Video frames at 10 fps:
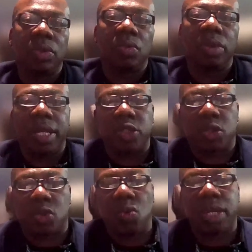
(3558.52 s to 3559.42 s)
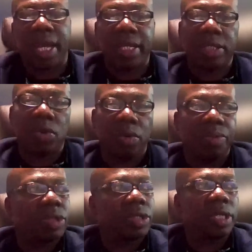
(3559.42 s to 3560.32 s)
with a school that is
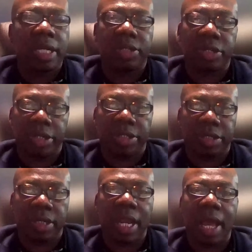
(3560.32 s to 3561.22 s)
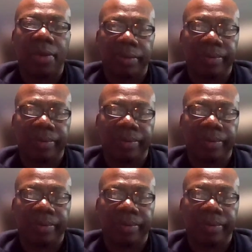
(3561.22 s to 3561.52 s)
opposite the church now.